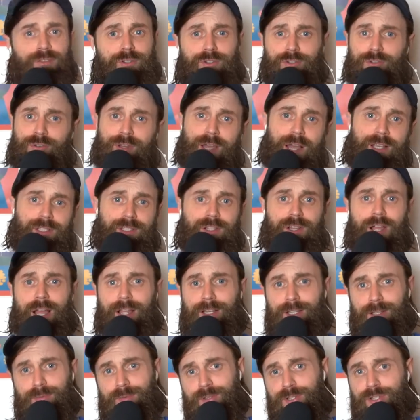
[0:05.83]
and you guys
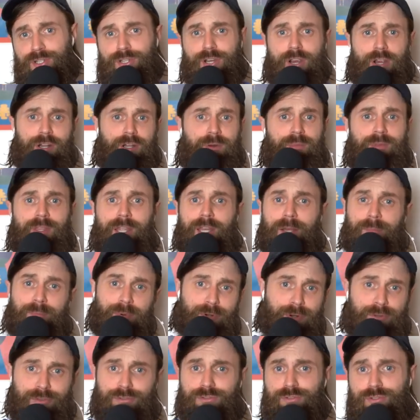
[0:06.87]
liked them and shared them, and then a
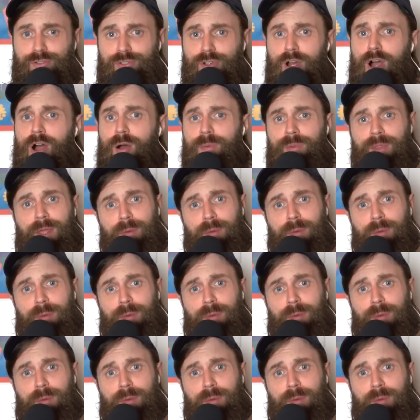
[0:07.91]
producer saw them,